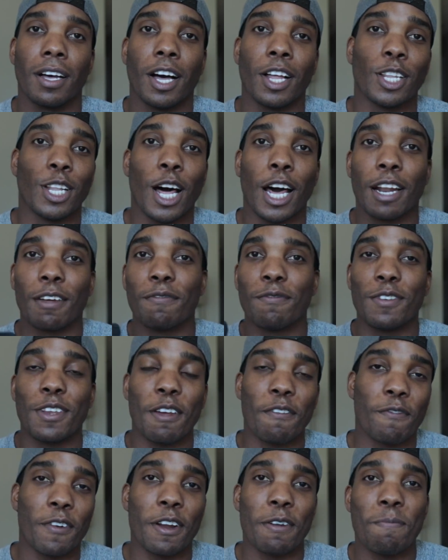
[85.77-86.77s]
a lot of
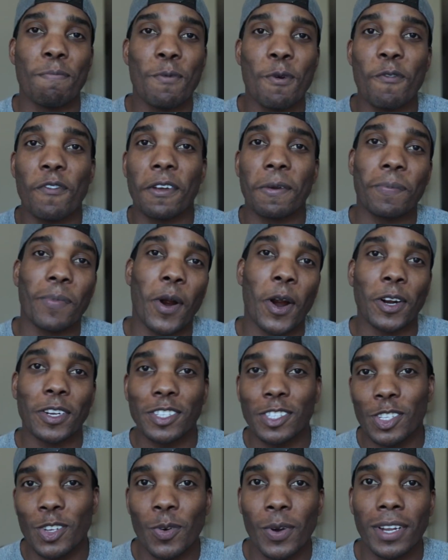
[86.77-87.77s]
different moving
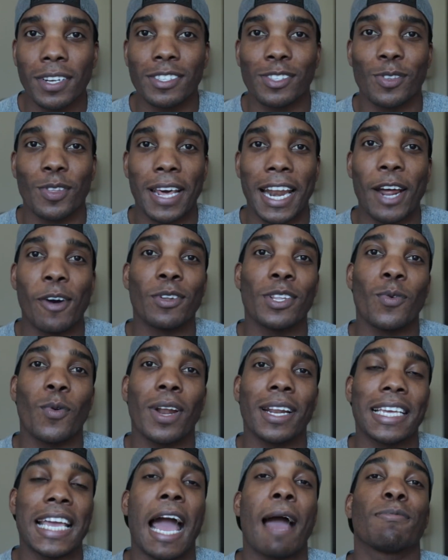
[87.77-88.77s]
parts to it so that I only
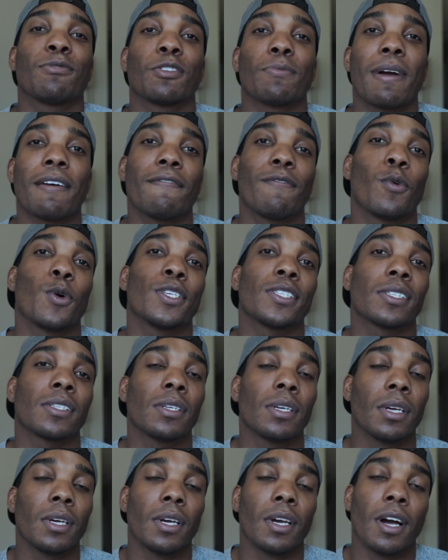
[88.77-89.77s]
want to capture my voice
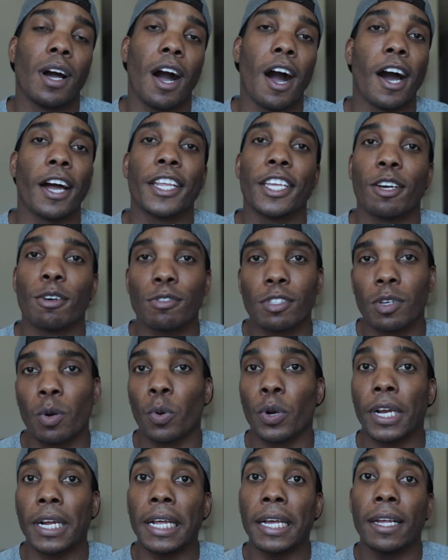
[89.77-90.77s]
audio.
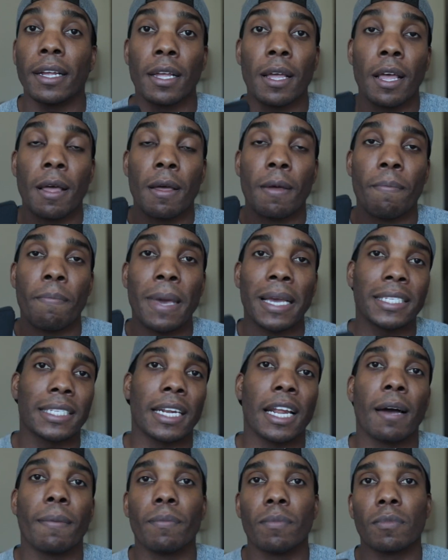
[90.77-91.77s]
So we're gonna mix
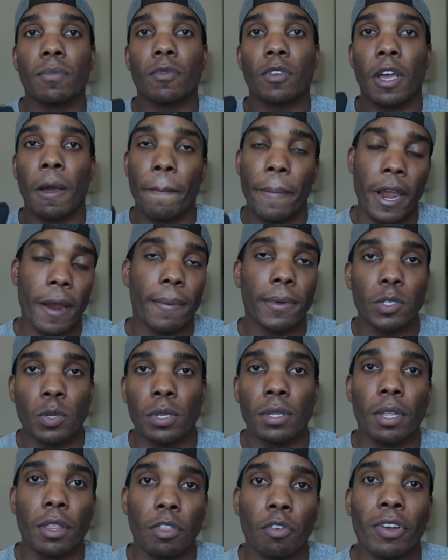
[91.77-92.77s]
it up, compare
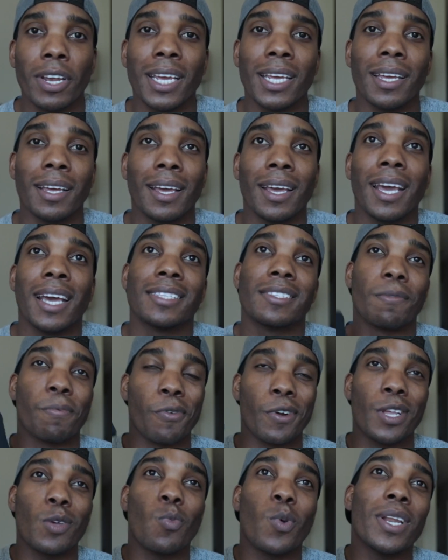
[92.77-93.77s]
between the three. It's a
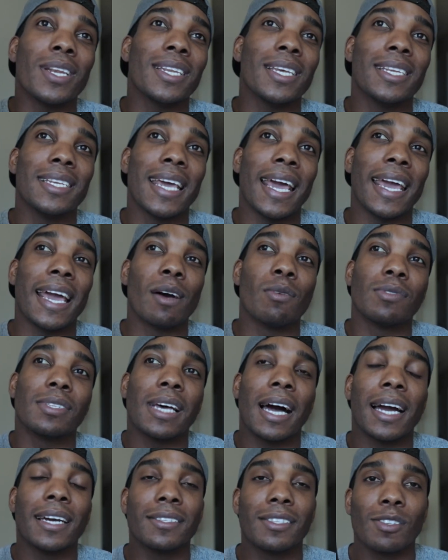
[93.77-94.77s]
pretty windy day
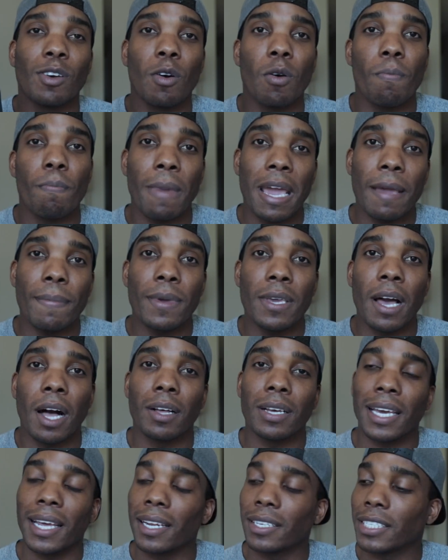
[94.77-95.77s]
outside, so maybe
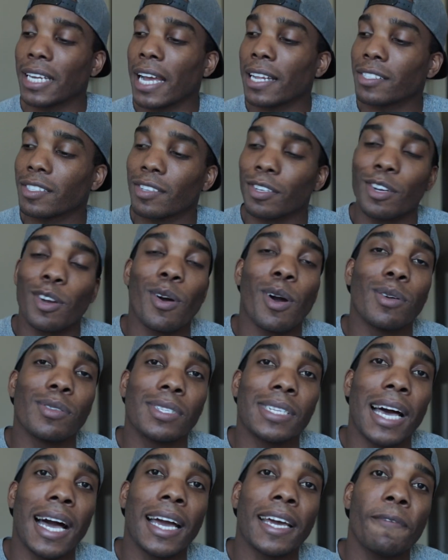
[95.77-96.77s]
I'll get a chance to go
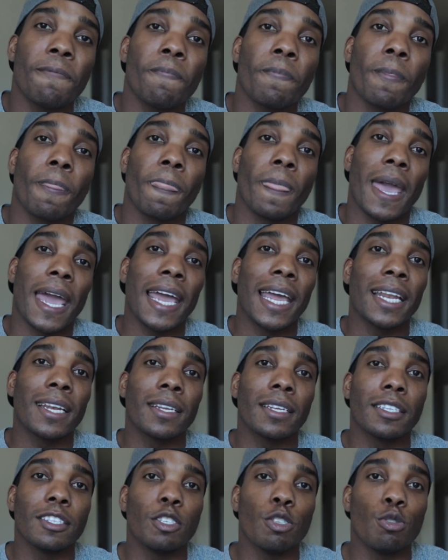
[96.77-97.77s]
outside
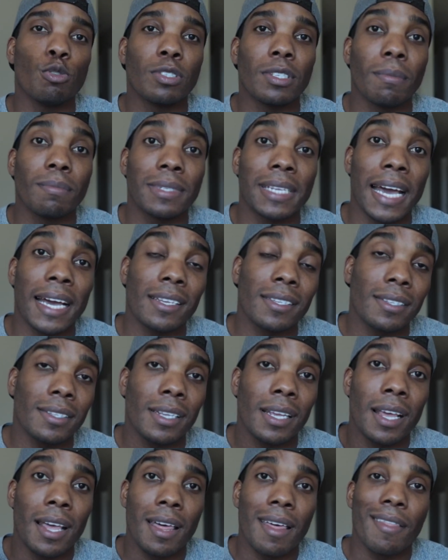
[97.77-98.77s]
and do some
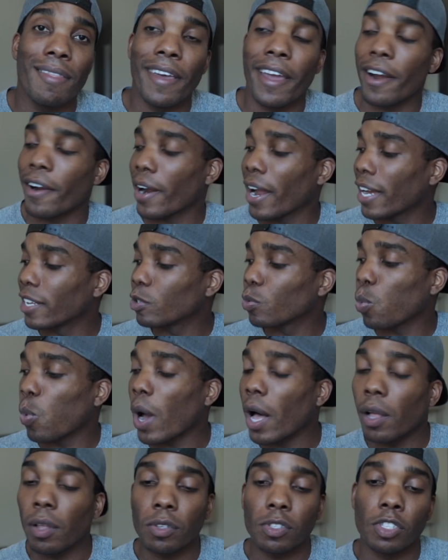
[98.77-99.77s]
tests there as
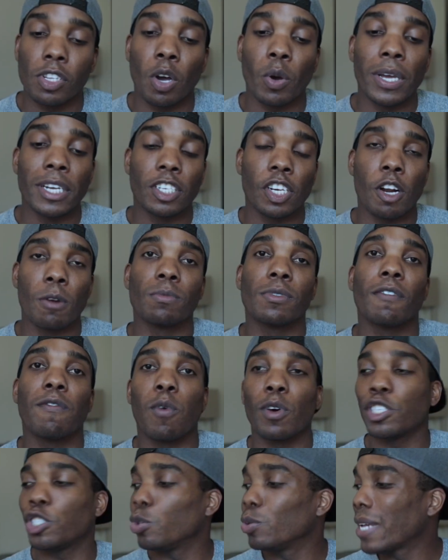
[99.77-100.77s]
well. So in terms
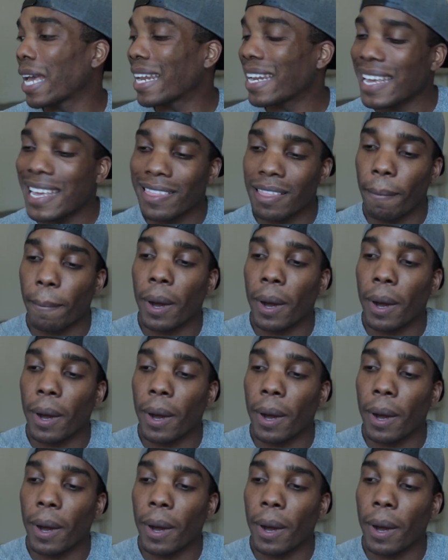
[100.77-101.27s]
of what you get in